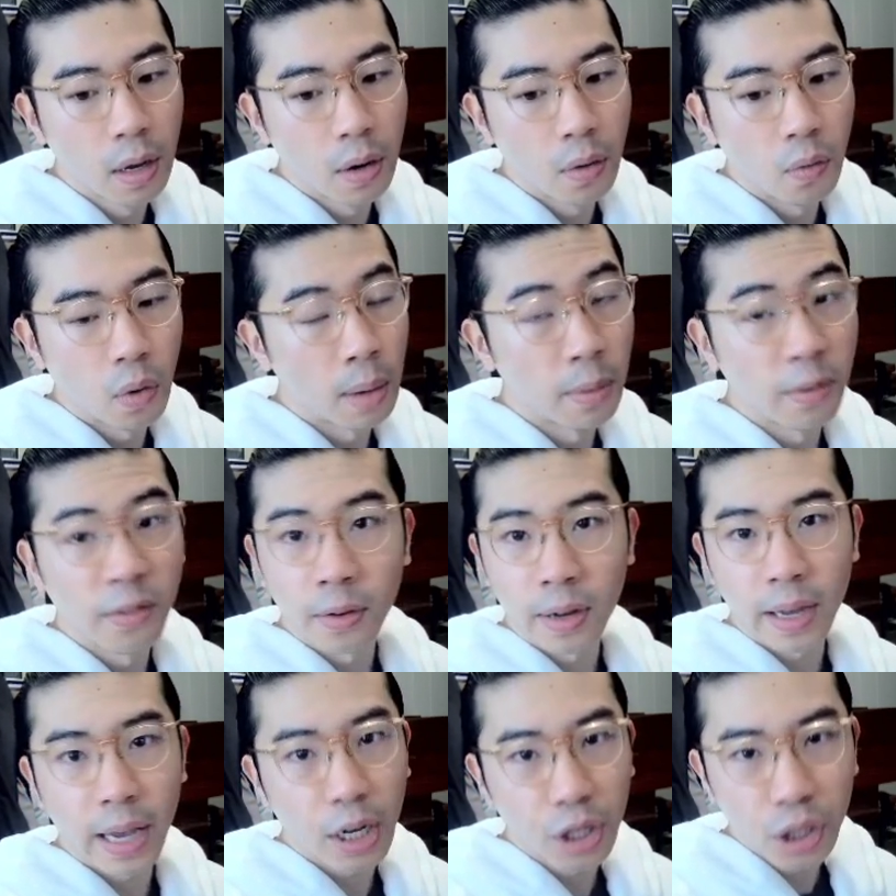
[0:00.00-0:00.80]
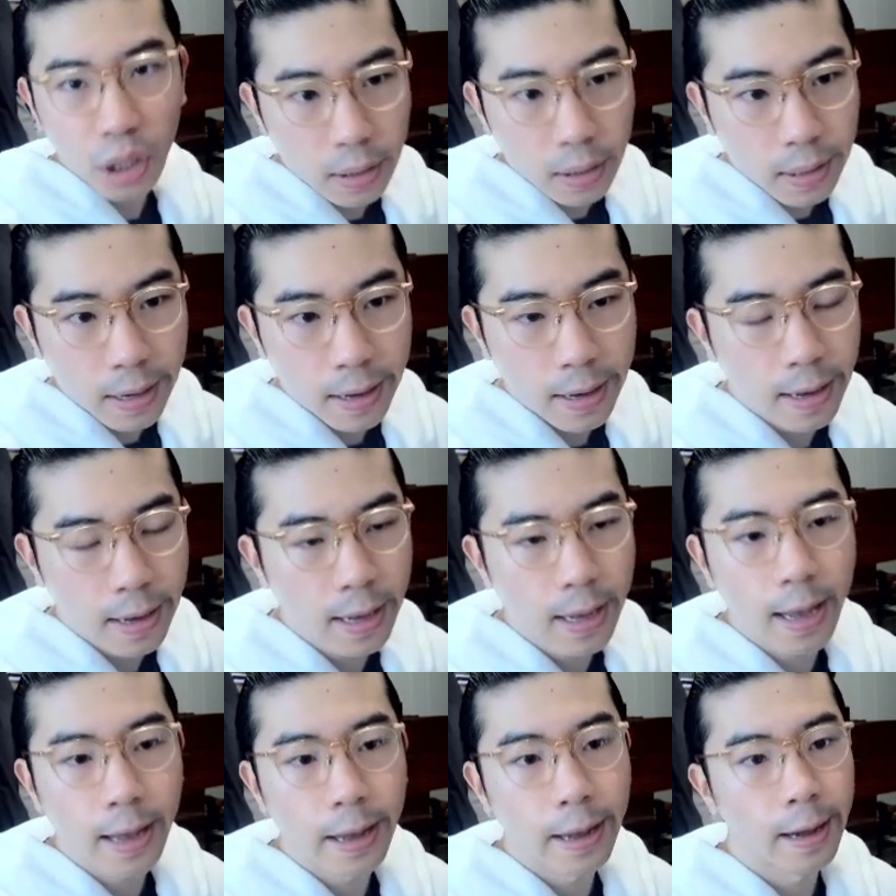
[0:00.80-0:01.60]
ramification.
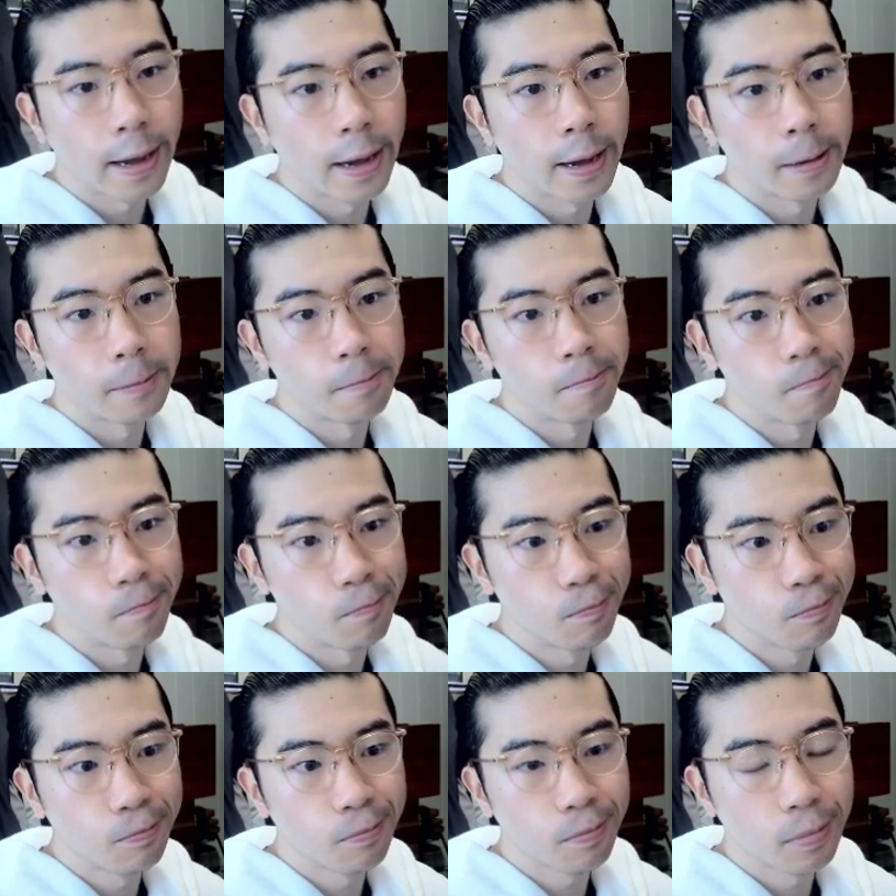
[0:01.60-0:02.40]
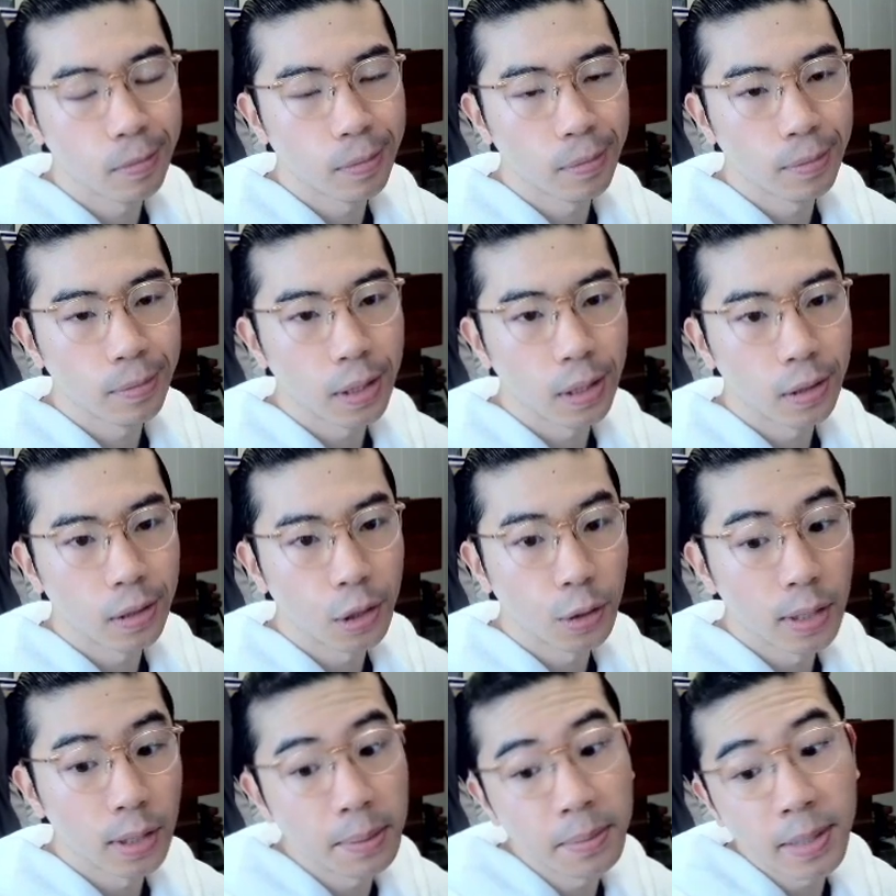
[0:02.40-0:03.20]

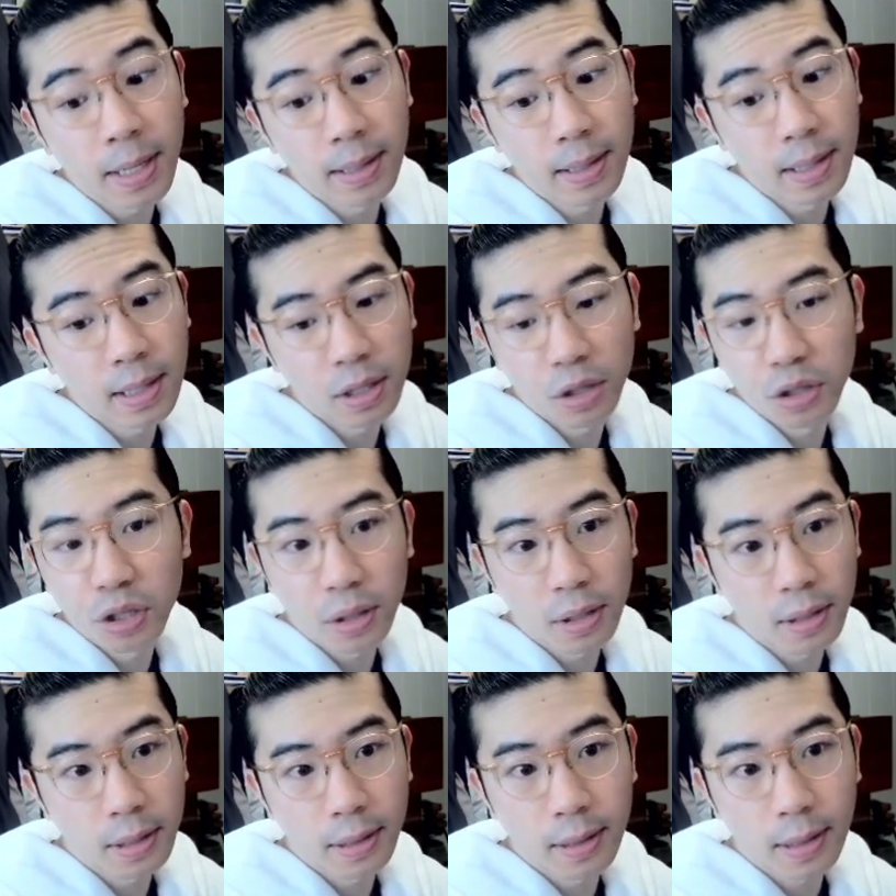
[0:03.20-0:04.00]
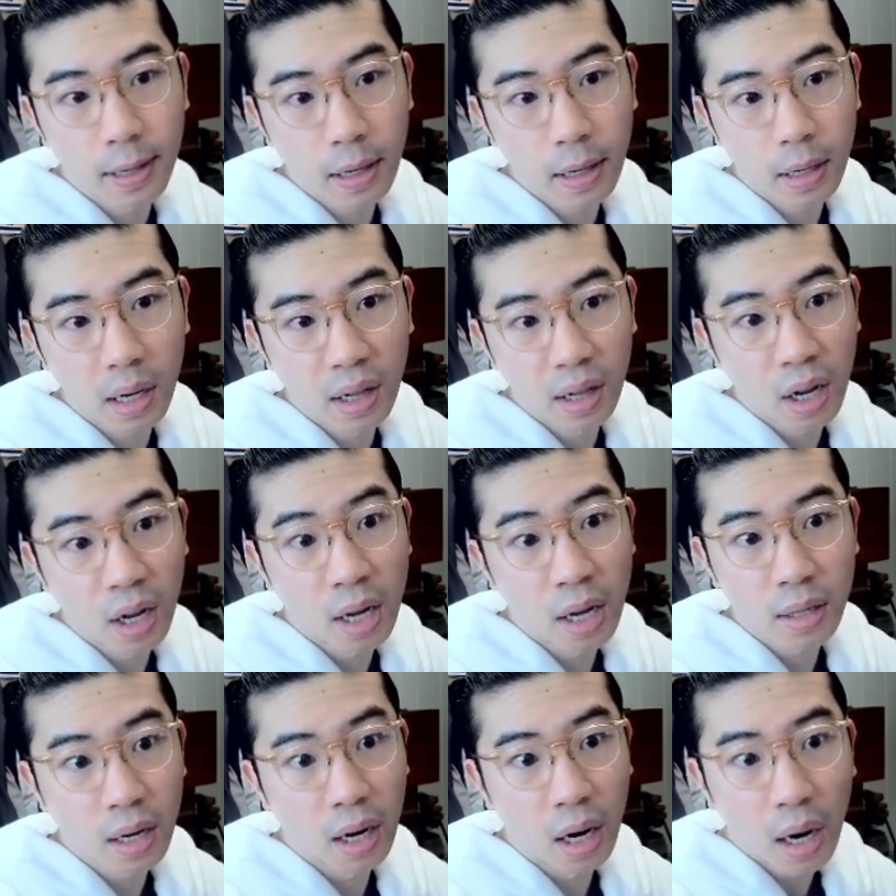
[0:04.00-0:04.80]
So it seems like this is just a
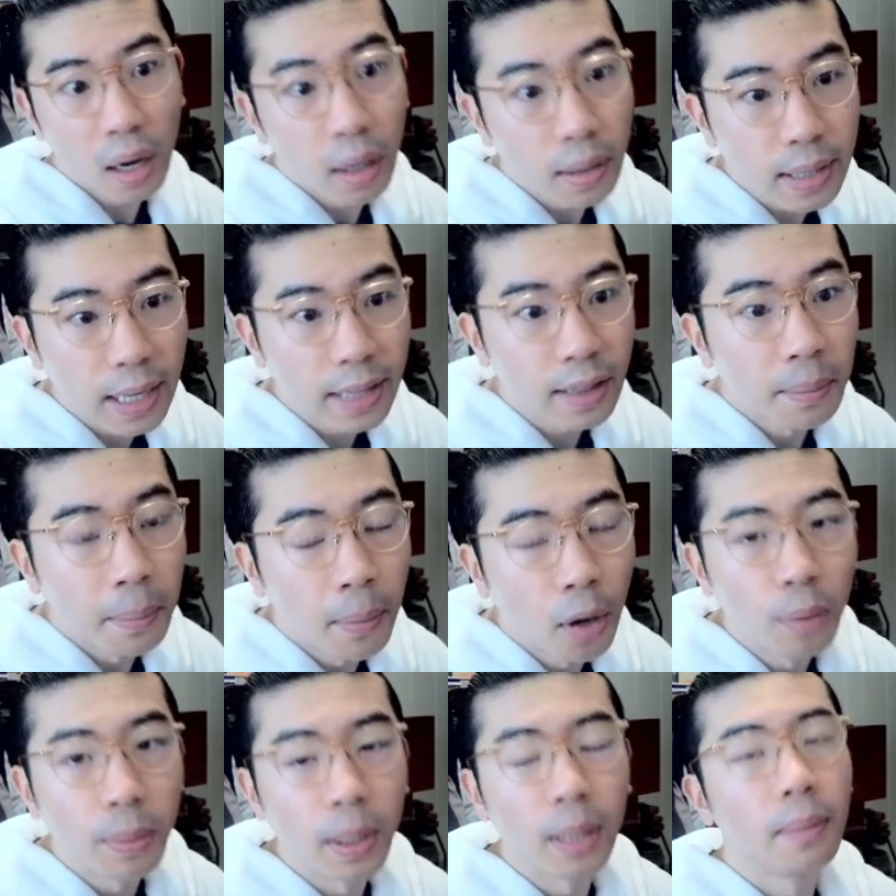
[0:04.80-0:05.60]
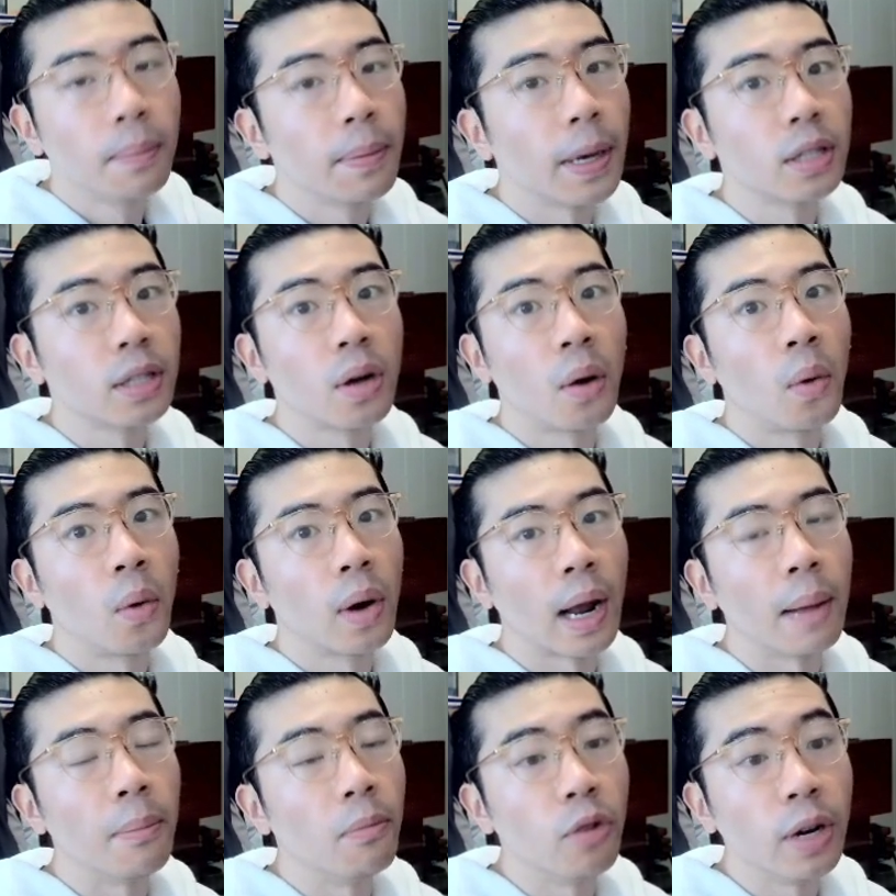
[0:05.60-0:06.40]
lost cause at the moment, based on what
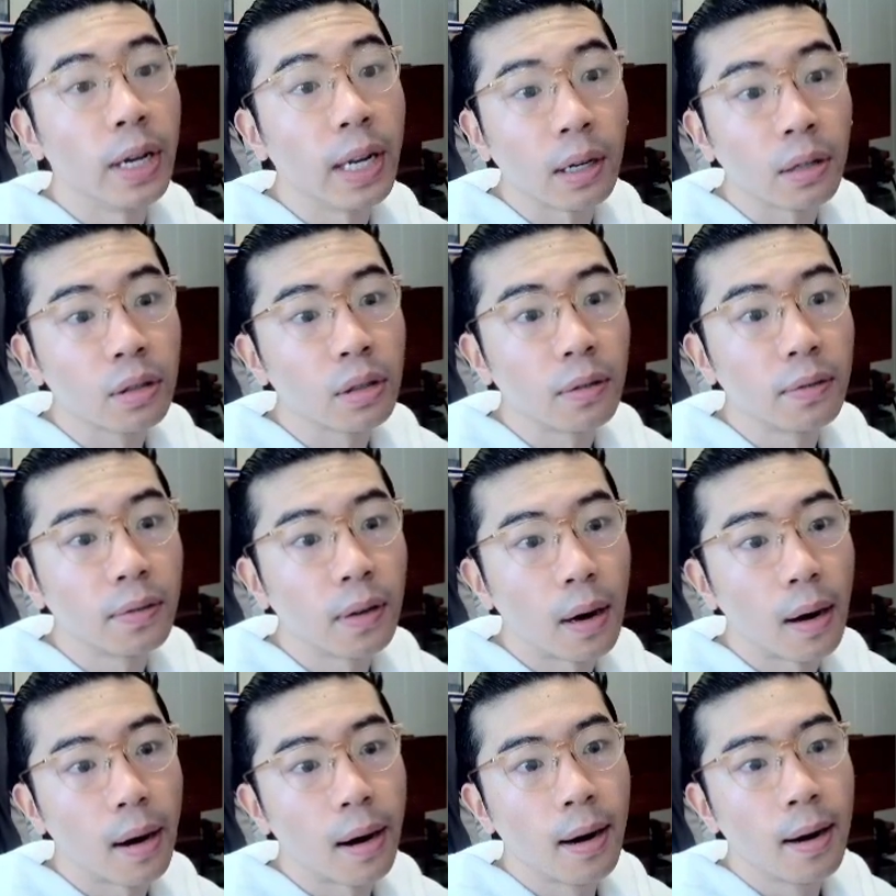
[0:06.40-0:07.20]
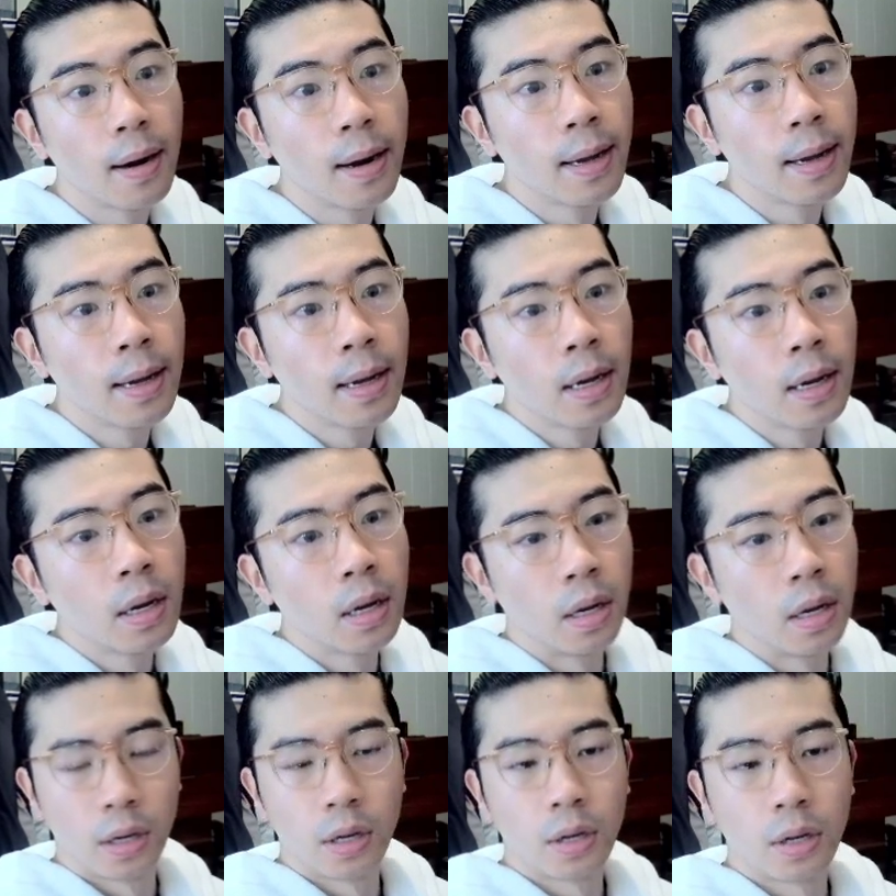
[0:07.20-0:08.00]
I'm reading so far.
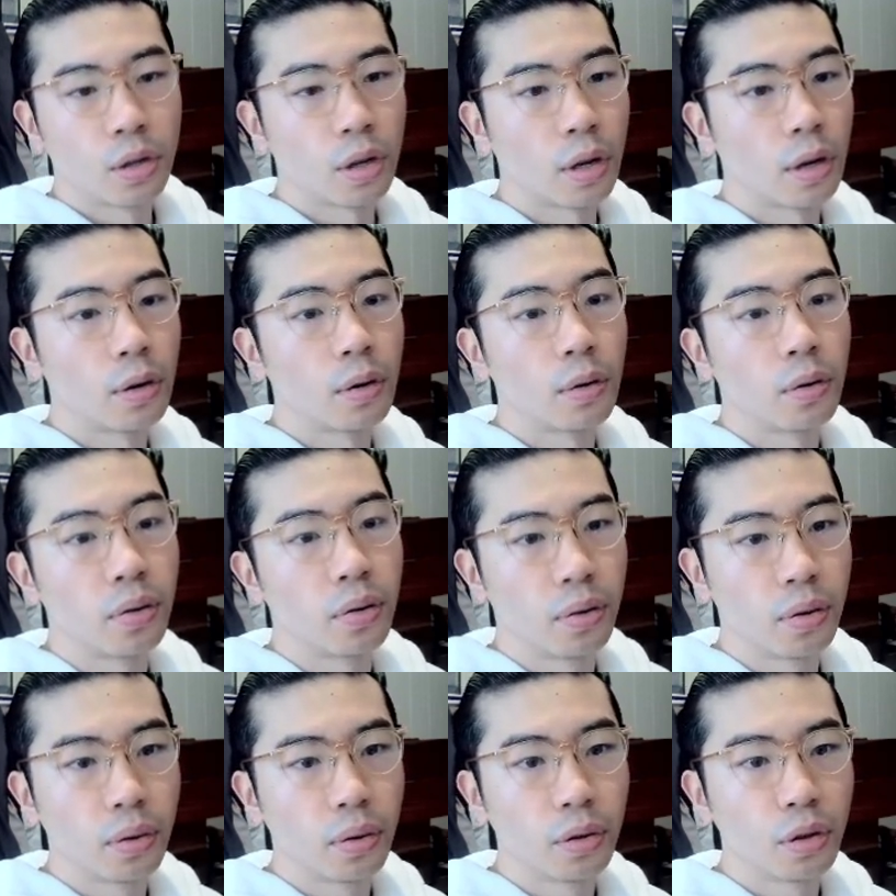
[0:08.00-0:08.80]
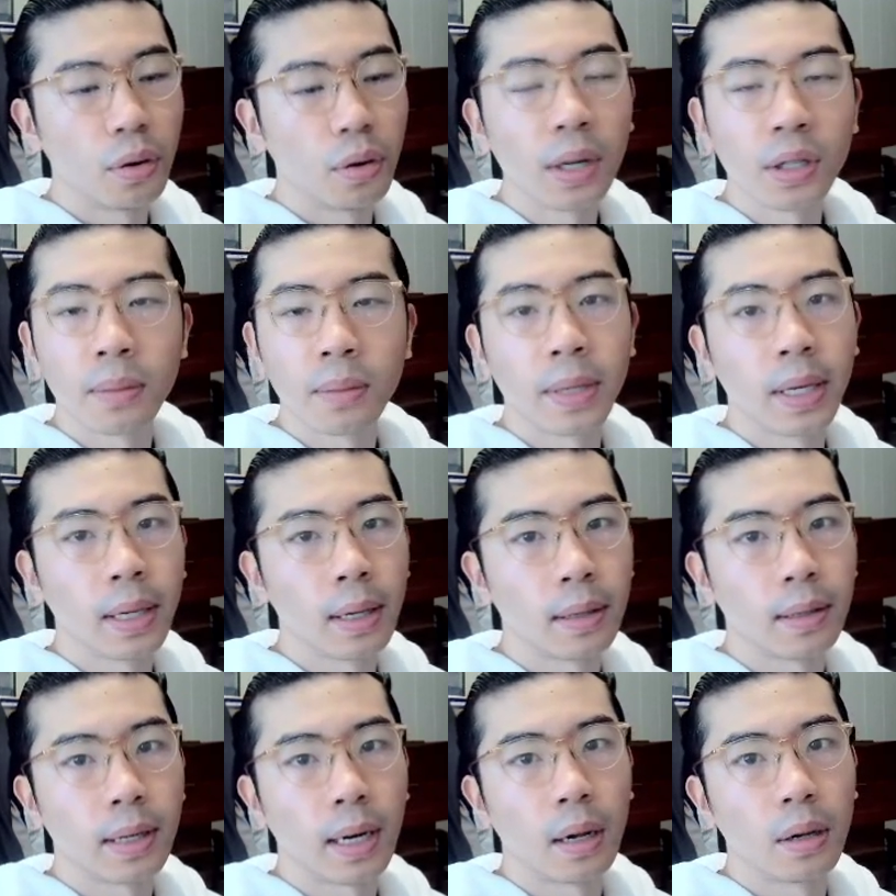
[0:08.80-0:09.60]
So $200
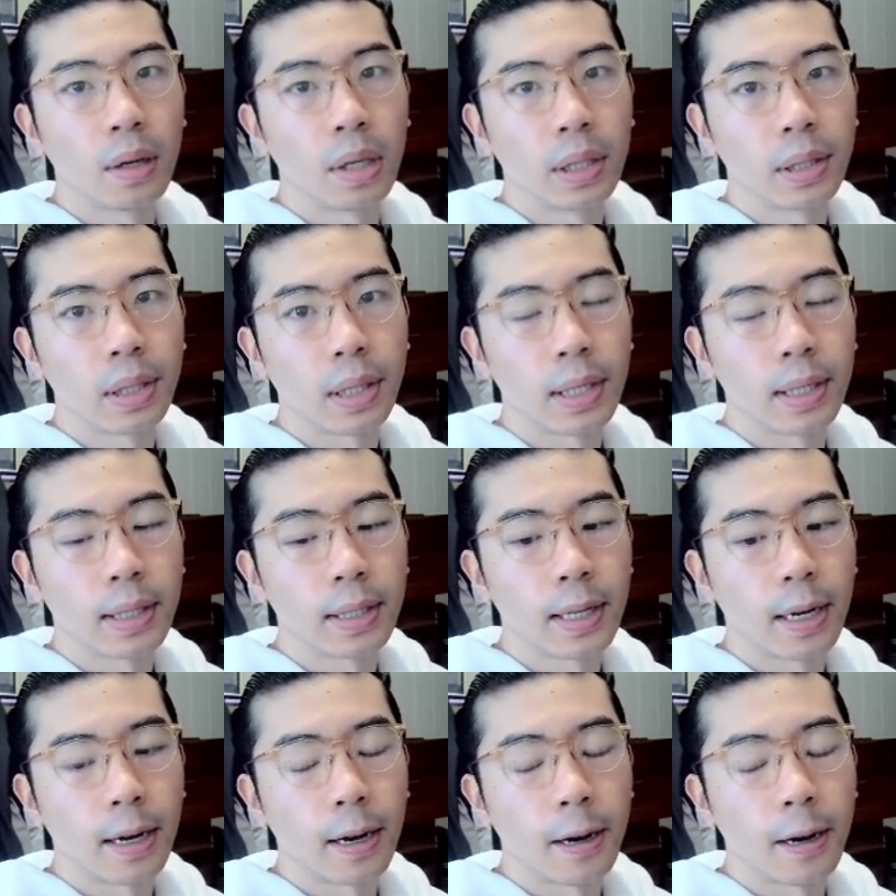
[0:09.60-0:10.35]
million is,